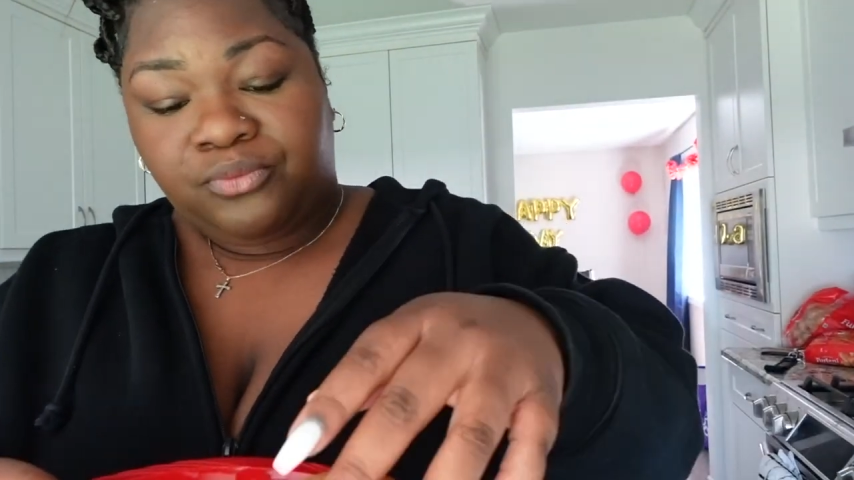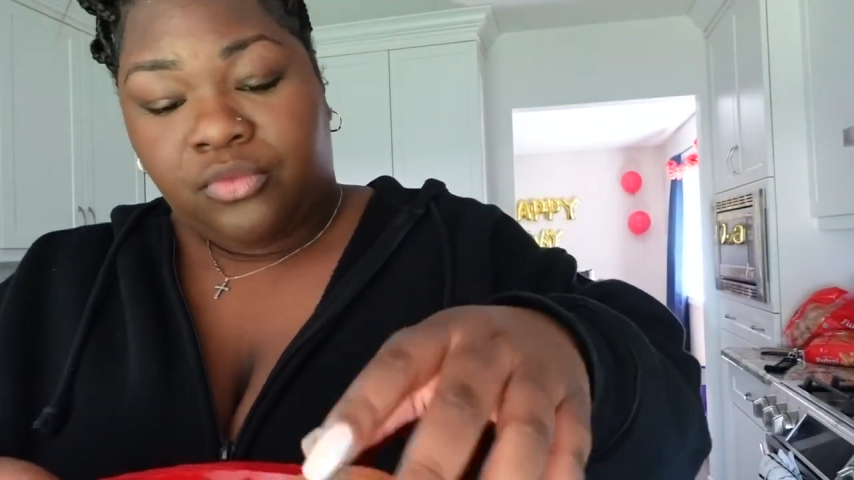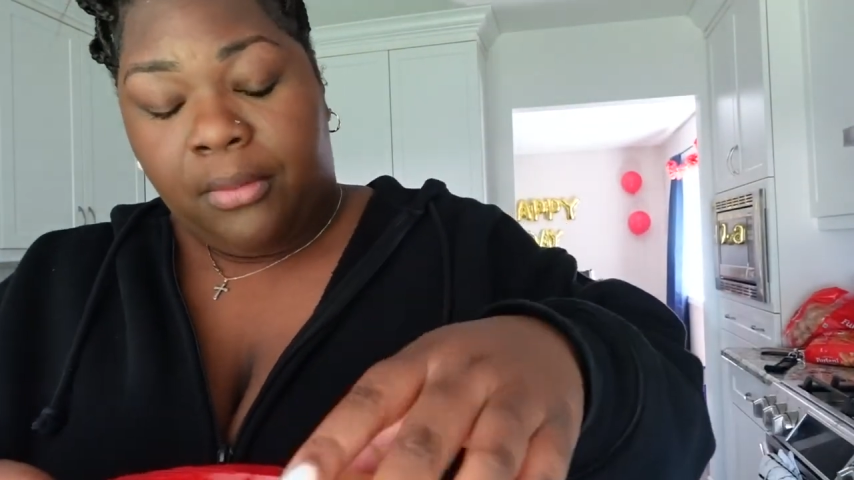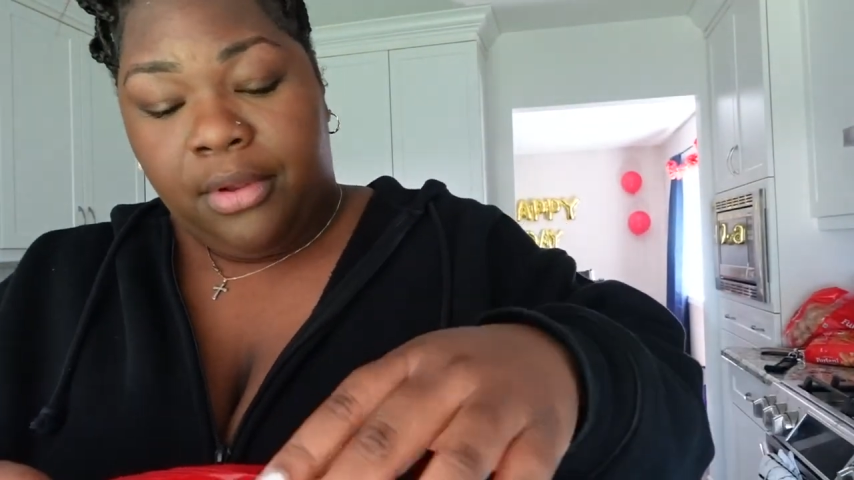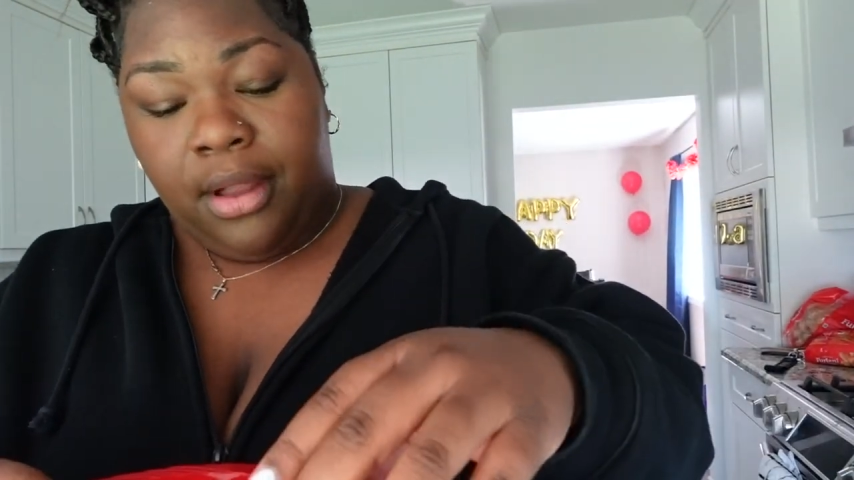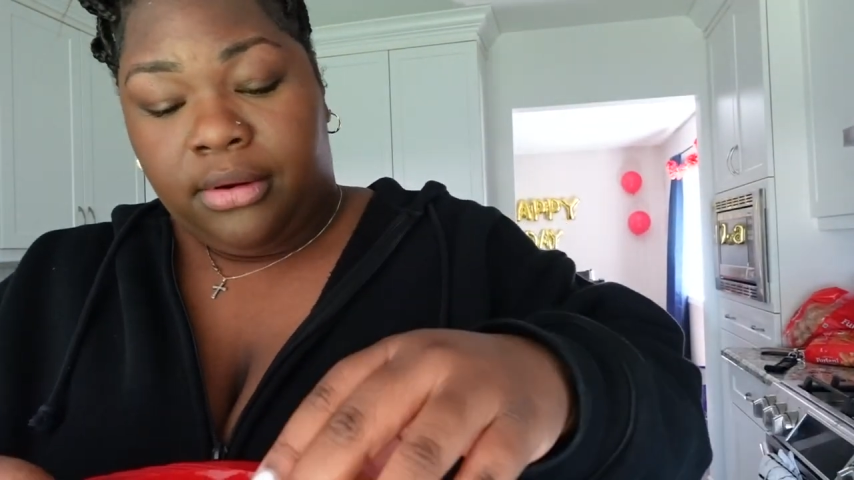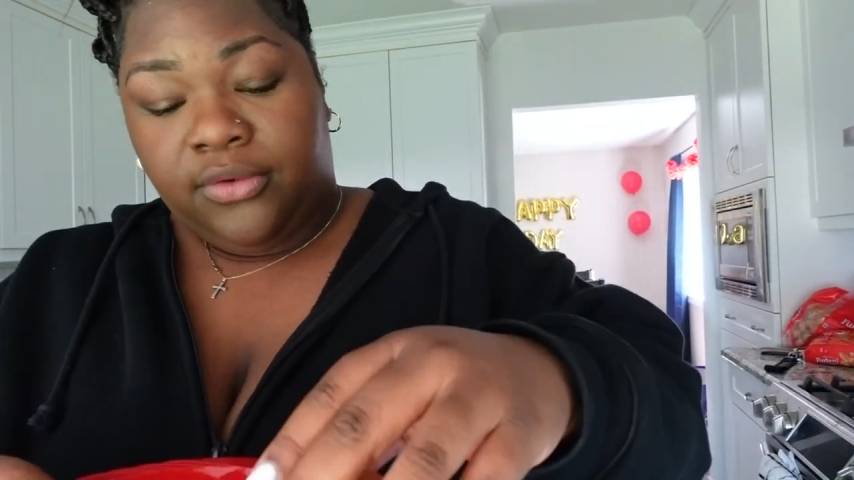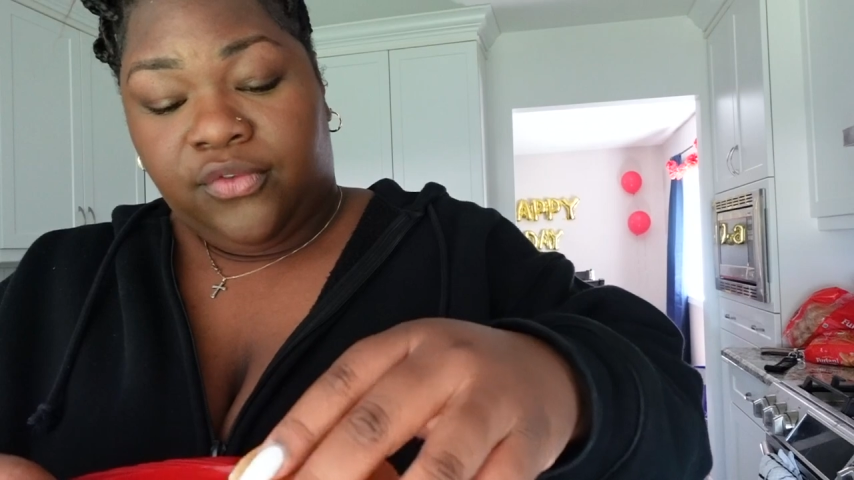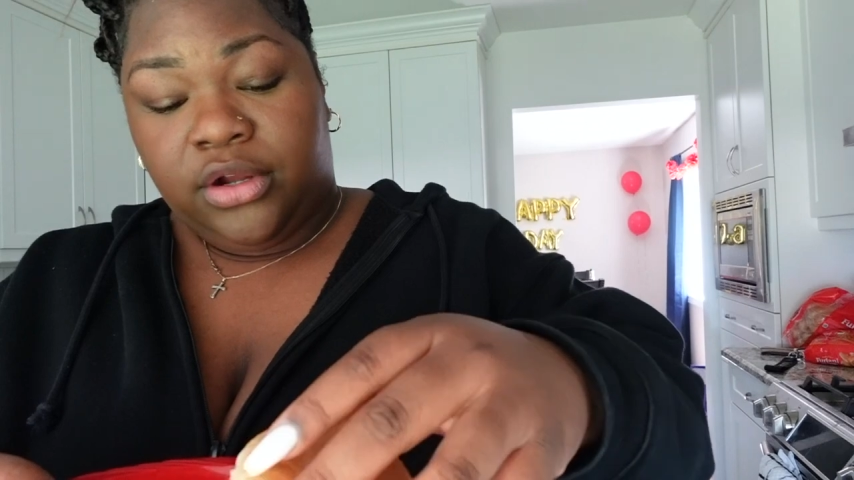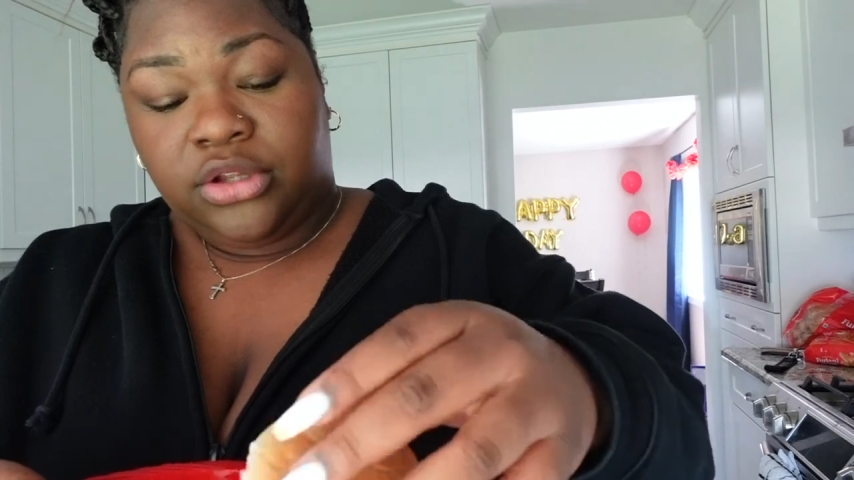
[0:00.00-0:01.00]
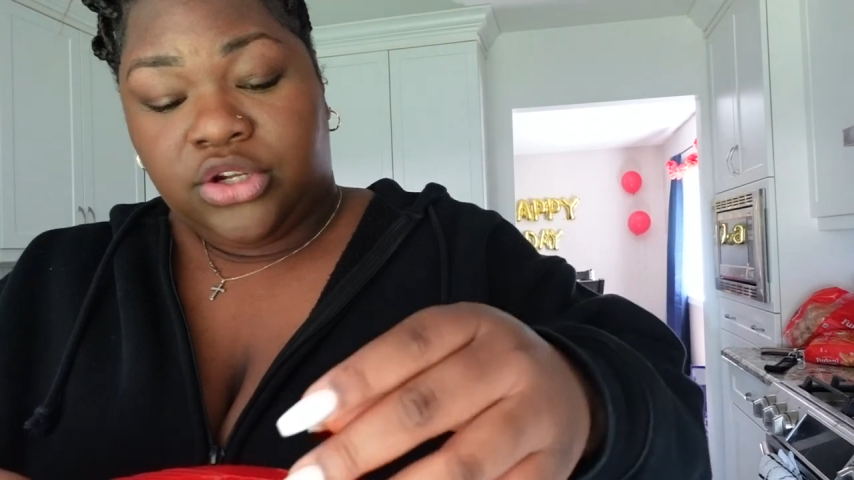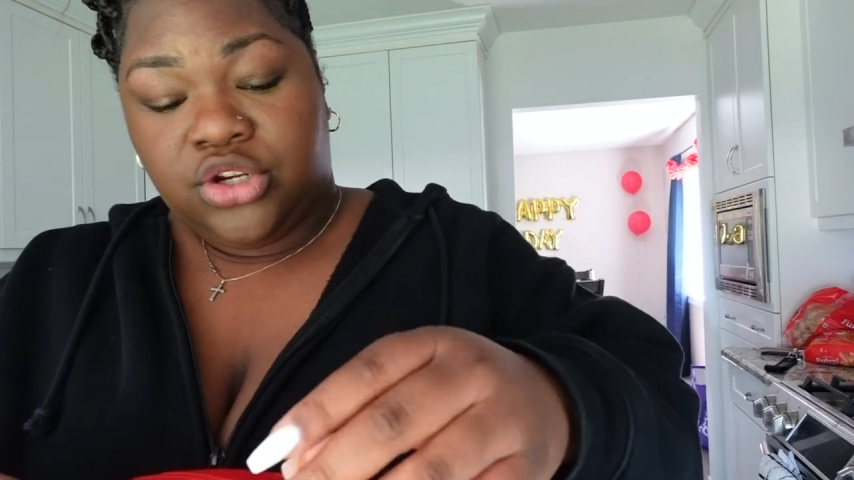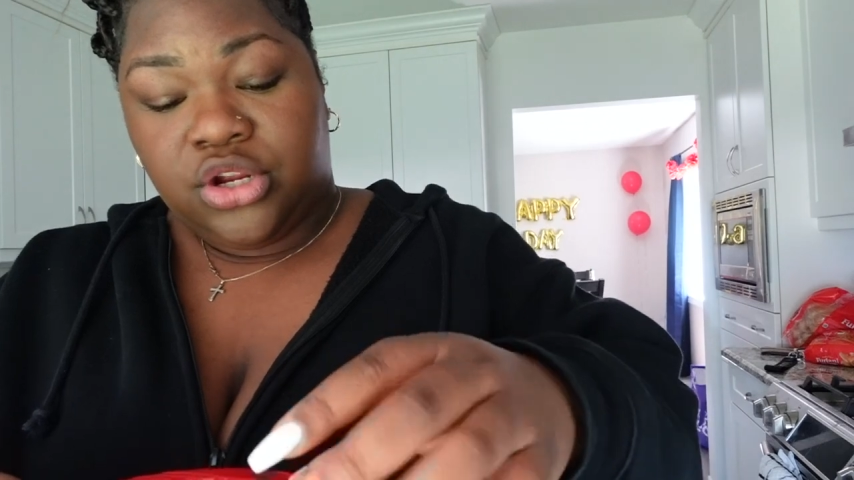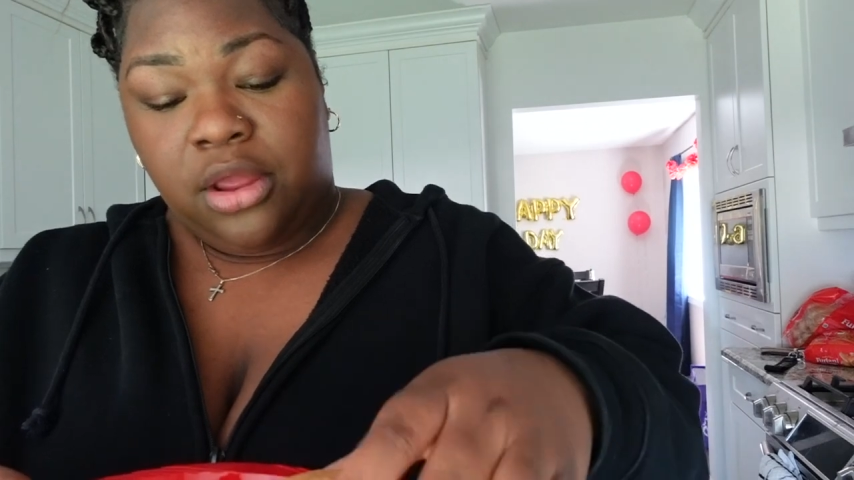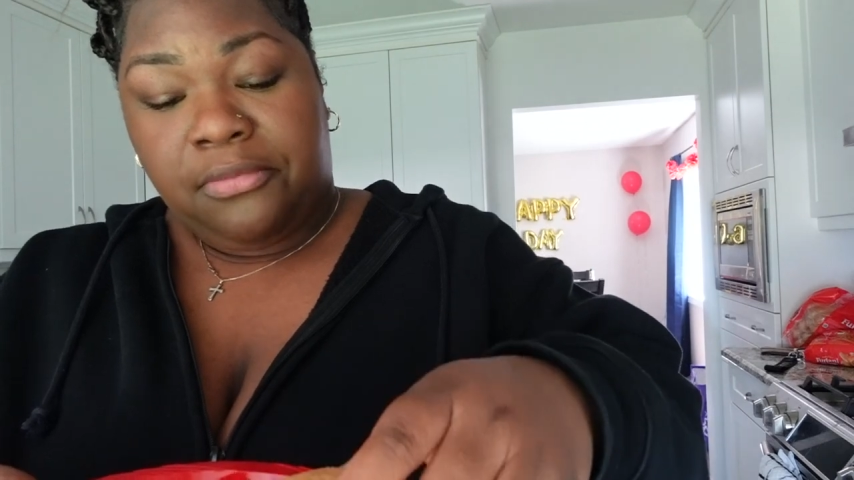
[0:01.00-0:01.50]
You don't want to fuck this
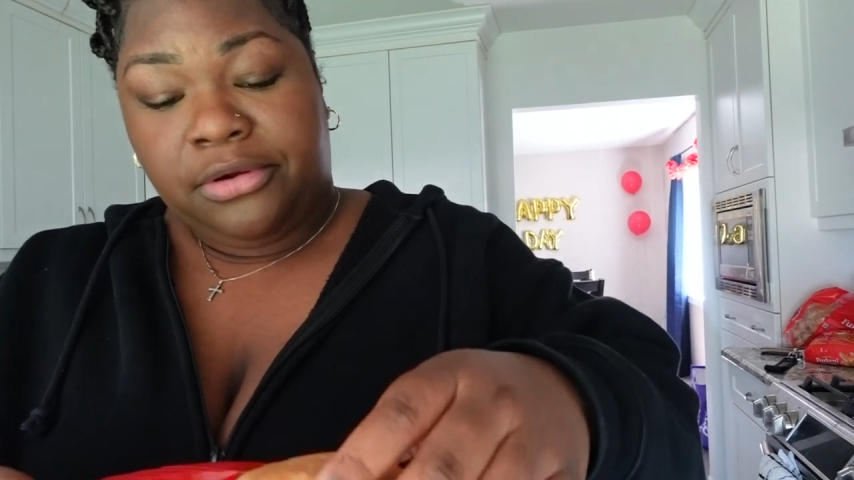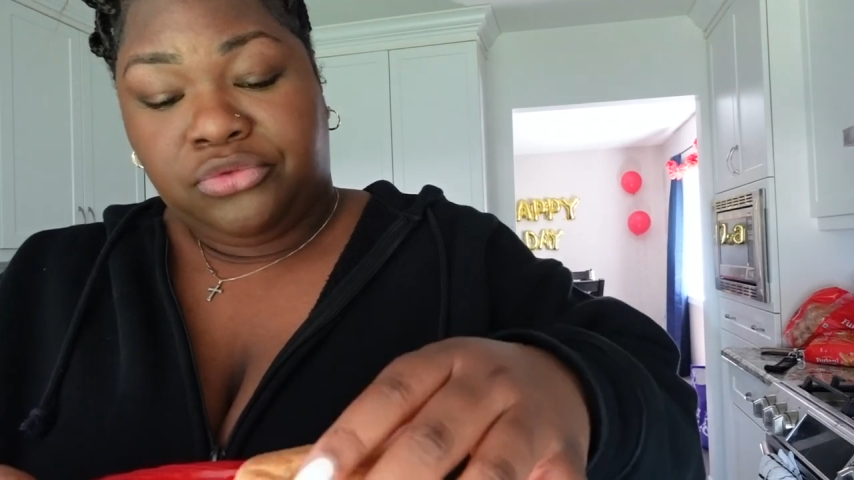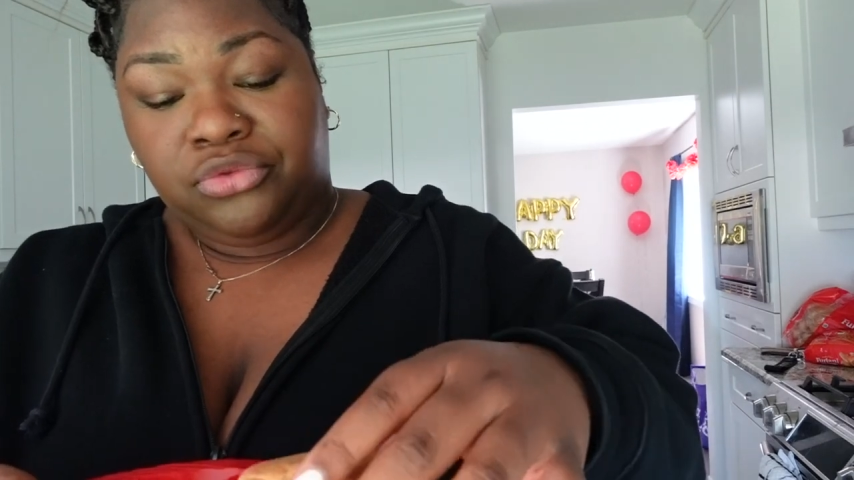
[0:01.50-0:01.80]
shit up right